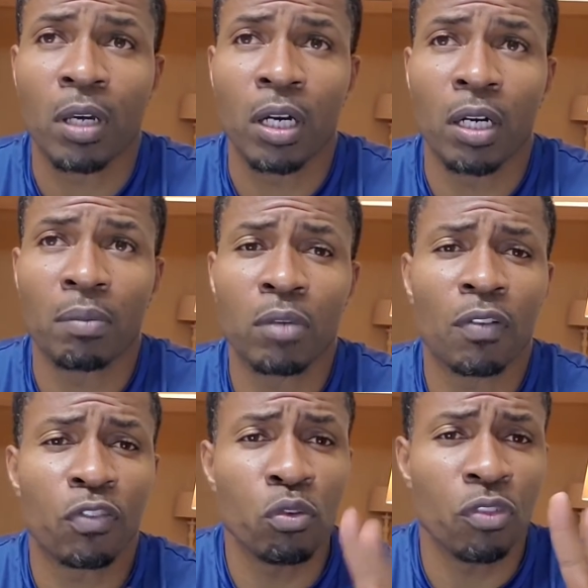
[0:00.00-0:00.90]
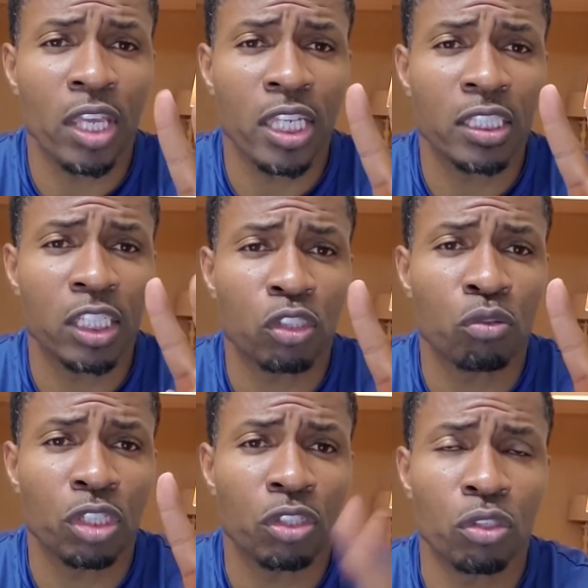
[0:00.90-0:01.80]
A few things that you
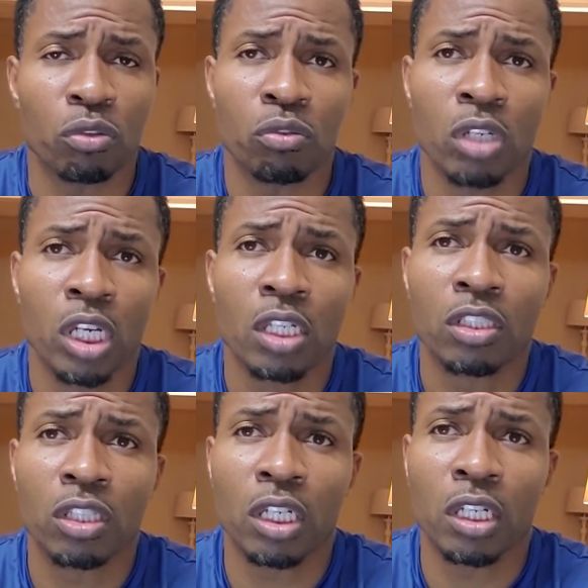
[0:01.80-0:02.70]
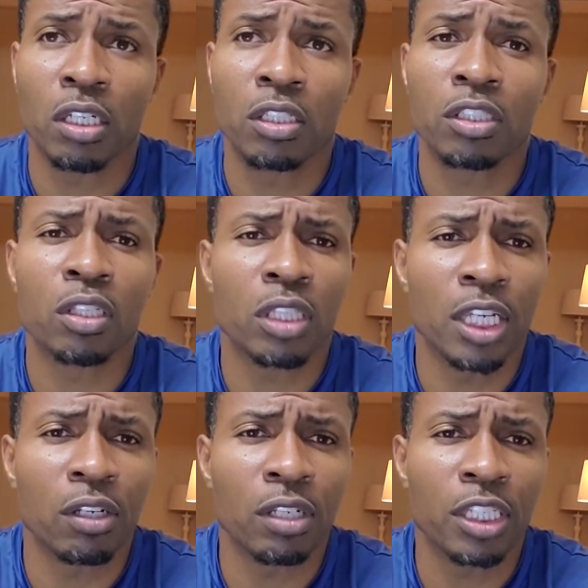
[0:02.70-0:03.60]
can do to
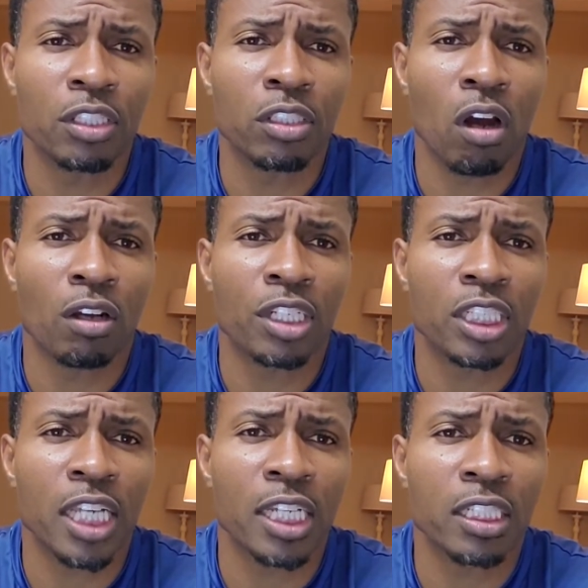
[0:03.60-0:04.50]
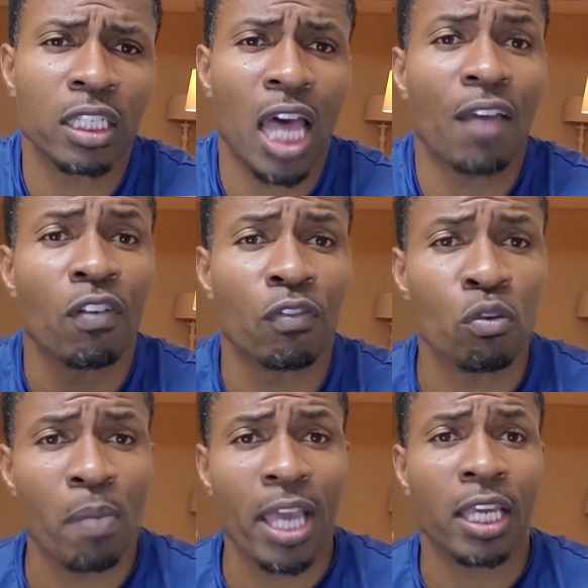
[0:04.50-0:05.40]
literally start to change your life if you
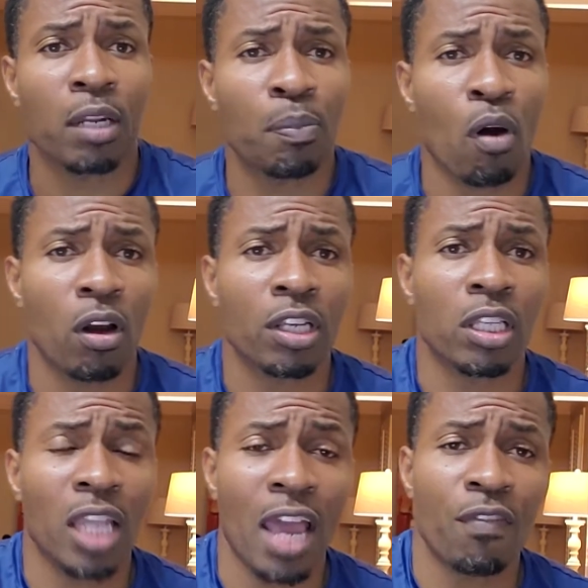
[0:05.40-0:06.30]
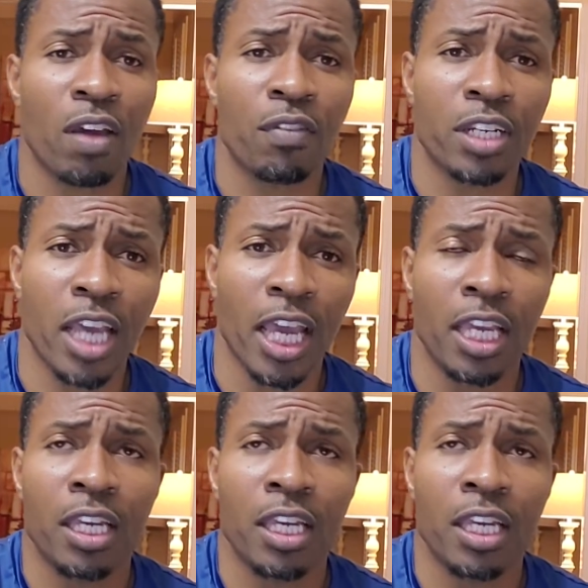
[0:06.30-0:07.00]
make it a part of your life every day,